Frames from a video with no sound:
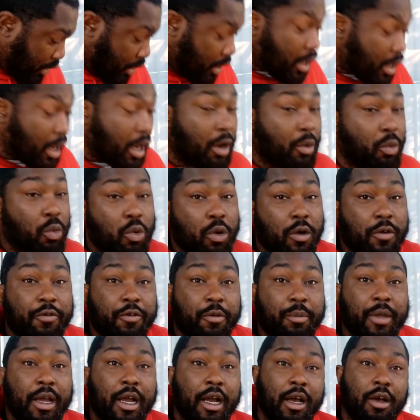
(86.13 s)
I wore from
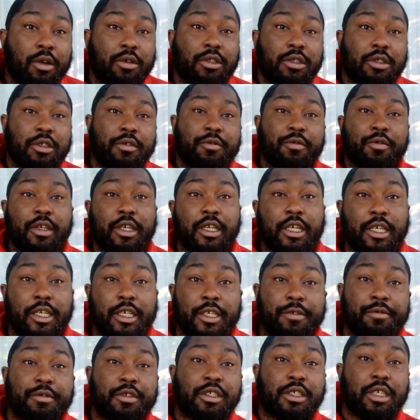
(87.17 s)
the house of
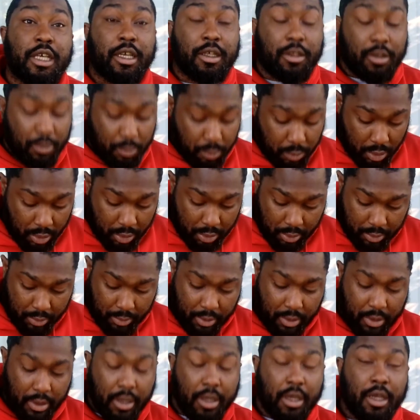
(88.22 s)
Yves Saint Laurent,
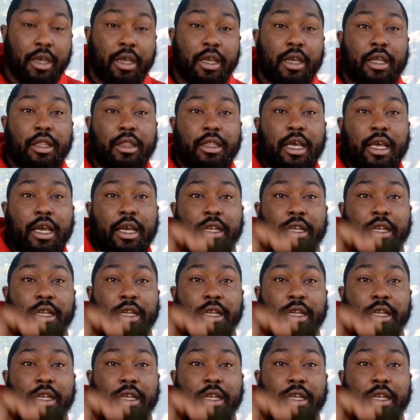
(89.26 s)
and that